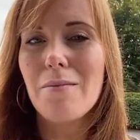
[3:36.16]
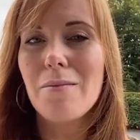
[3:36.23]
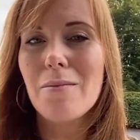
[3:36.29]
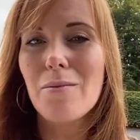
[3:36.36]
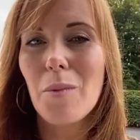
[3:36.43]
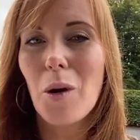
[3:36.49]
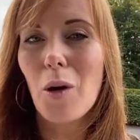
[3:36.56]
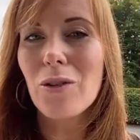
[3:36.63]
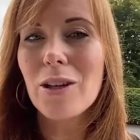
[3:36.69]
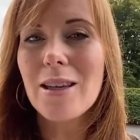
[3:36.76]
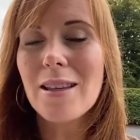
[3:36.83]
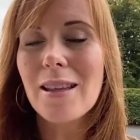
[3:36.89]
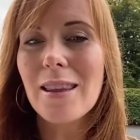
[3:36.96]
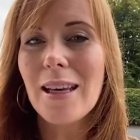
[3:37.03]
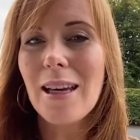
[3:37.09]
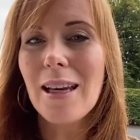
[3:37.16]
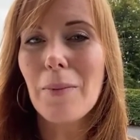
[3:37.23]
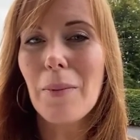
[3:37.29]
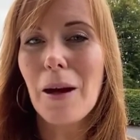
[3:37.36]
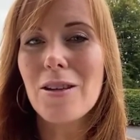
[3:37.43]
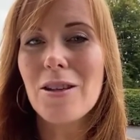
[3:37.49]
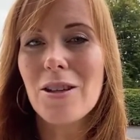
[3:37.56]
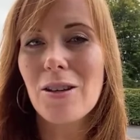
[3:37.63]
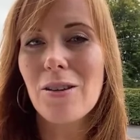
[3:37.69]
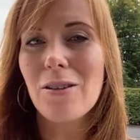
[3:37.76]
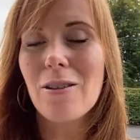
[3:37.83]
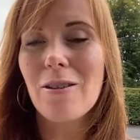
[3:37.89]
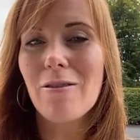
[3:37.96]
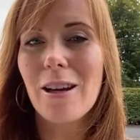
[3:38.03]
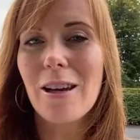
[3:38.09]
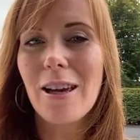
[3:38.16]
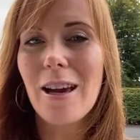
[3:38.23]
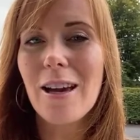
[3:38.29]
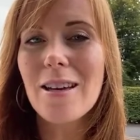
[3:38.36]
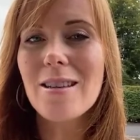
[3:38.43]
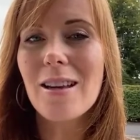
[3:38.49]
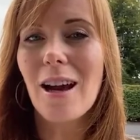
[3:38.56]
More recently, the past 2-3 years,